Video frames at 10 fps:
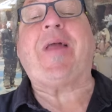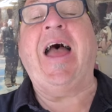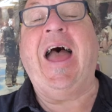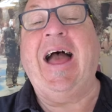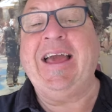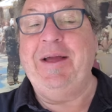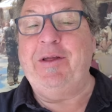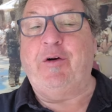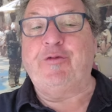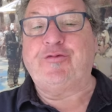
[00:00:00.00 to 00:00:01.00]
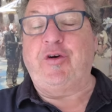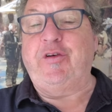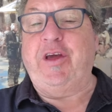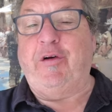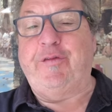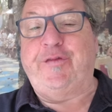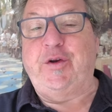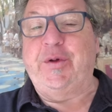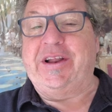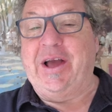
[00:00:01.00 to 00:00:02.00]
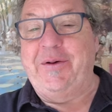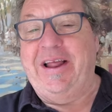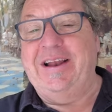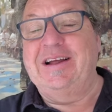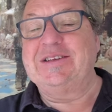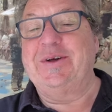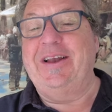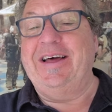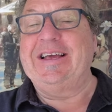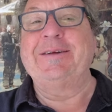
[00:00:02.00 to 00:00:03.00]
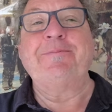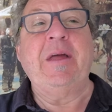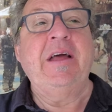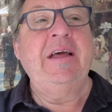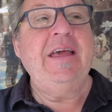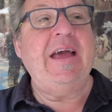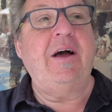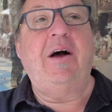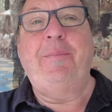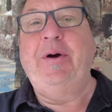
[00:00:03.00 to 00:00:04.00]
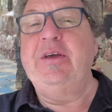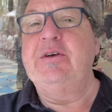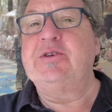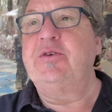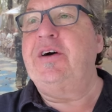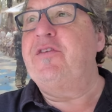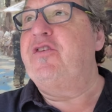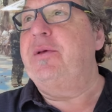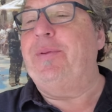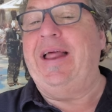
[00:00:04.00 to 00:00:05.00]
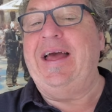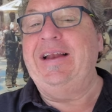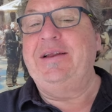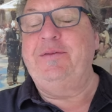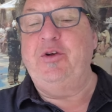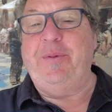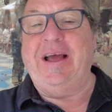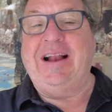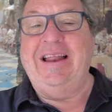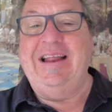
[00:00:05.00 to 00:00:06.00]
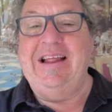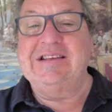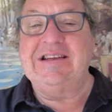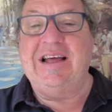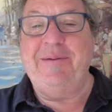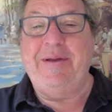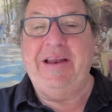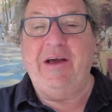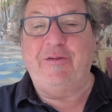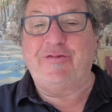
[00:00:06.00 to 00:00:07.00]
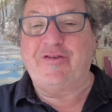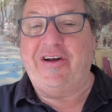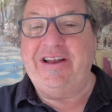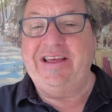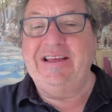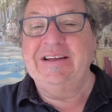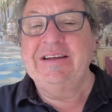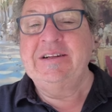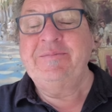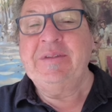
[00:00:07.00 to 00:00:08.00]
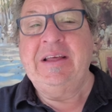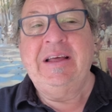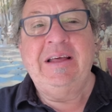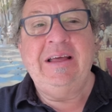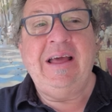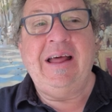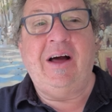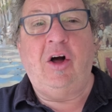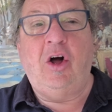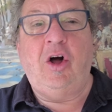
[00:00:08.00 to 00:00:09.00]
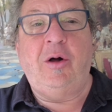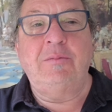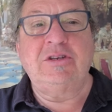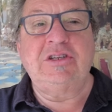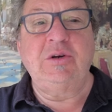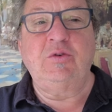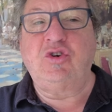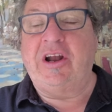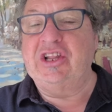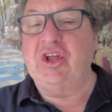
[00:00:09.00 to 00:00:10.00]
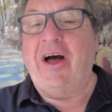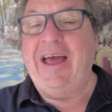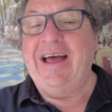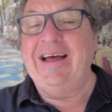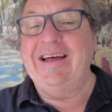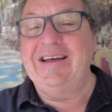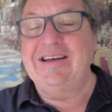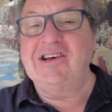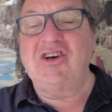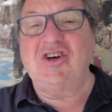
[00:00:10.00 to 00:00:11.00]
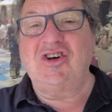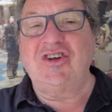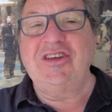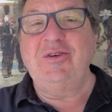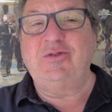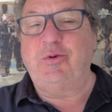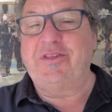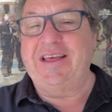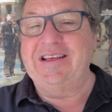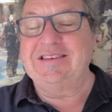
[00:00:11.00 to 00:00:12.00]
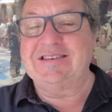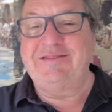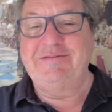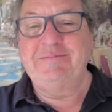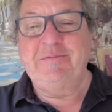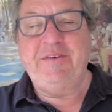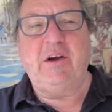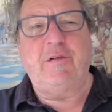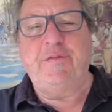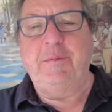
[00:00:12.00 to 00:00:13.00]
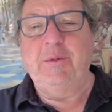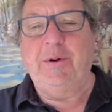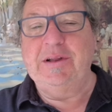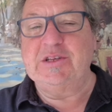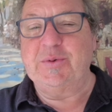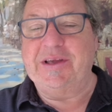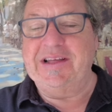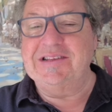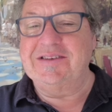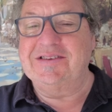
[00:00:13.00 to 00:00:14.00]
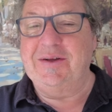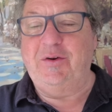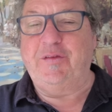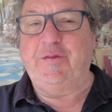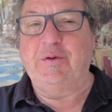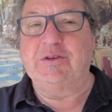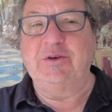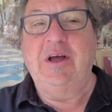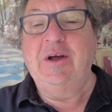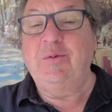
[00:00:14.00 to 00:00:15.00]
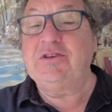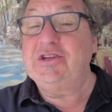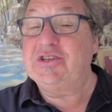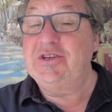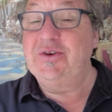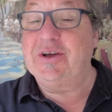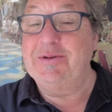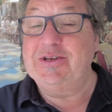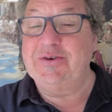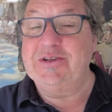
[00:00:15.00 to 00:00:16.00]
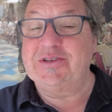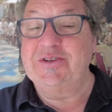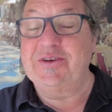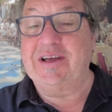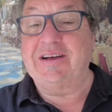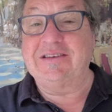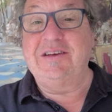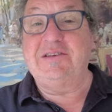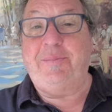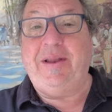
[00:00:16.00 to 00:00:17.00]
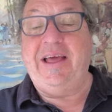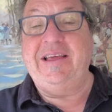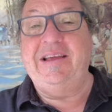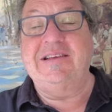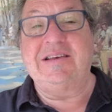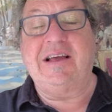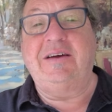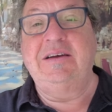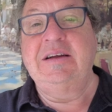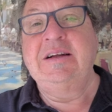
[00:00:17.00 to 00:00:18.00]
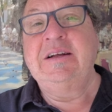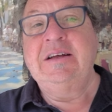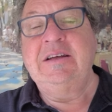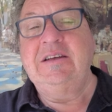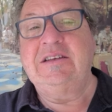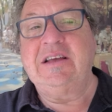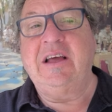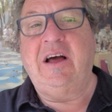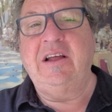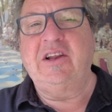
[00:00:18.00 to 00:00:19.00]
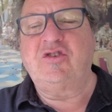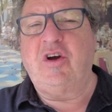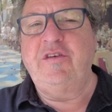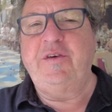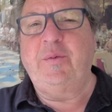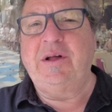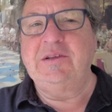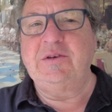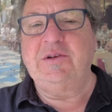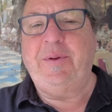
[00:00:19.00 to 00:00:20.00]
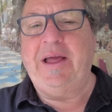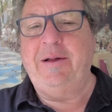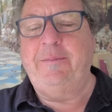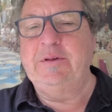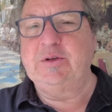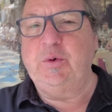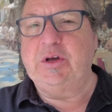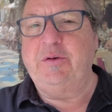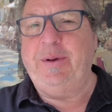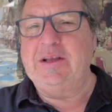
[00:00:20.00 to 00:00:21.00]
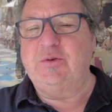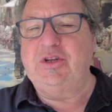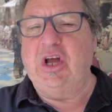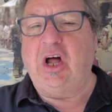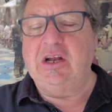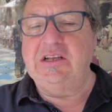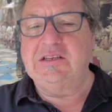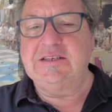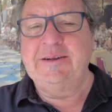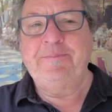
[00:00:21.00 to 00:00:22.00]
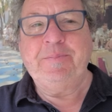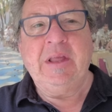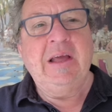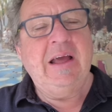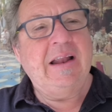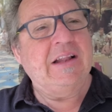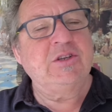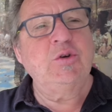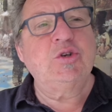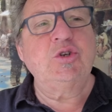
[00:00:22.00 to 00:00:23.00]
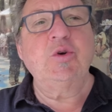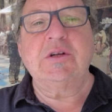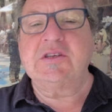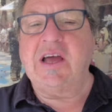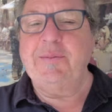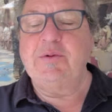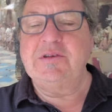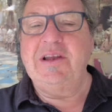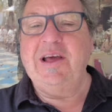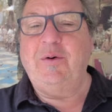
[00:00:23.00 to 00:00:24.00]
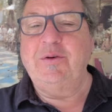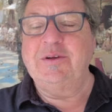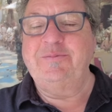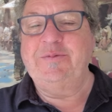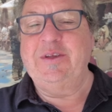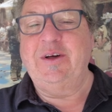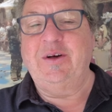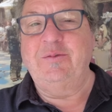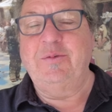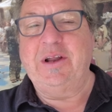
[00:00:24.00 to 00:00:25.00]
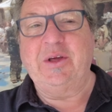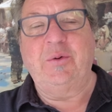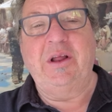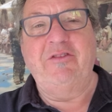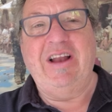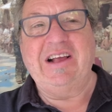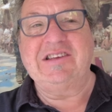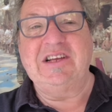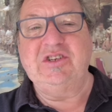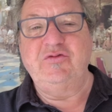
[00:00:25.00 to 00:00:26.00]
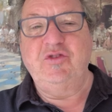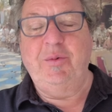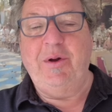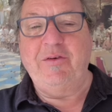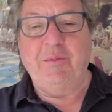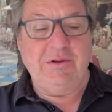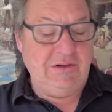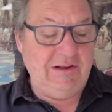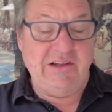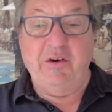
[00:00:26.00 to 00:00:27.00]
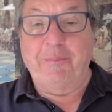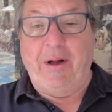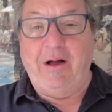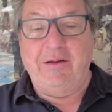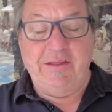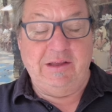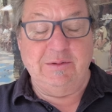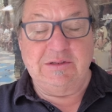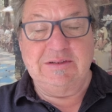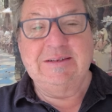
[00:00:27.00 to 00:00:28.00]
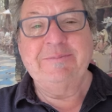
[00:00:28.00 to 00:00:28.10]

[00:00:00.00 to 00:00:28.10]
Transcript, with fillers: Ah, keep the old throat, the old fluid going in. That's what I like. Yeah, uh, per usual, nothing really planned. I'll do a bit of cleaning today, being the old Friday. Yeah, oh, I'm still trying to diet. Oh, usual things. I've got Formula One this weekend, so something to look forward to. Watching the snooker, enjoy the snooker, because I used to play it years ago. Used to get, I had a trophy once. We used to play it on Mr. Wicker, a place called Yardley's. And they had two snooker tables in the old, um, what they call it, relaxation room, whatever it was, like a little bar, I think it was.